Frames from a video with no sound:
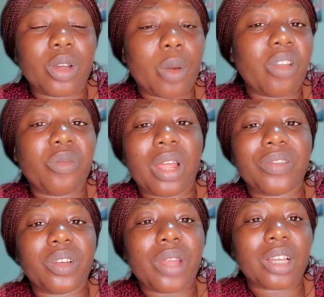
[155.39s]
A couple of people have
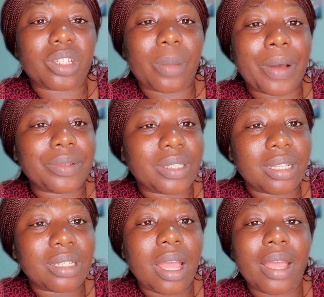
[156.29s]
done reaction about
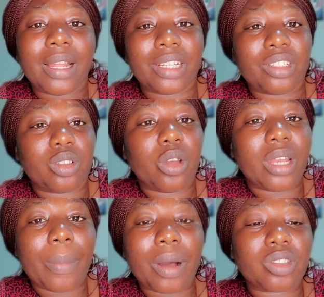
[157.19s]
it, that she's
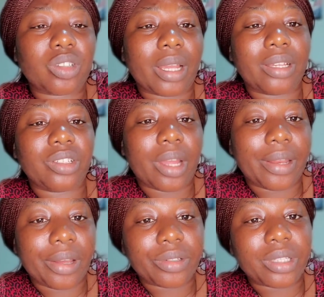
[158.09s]
going about striking
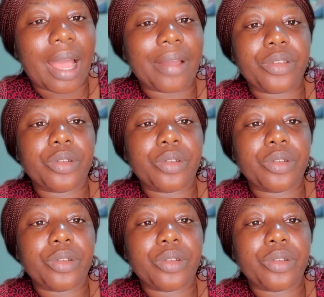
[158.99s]
channels that,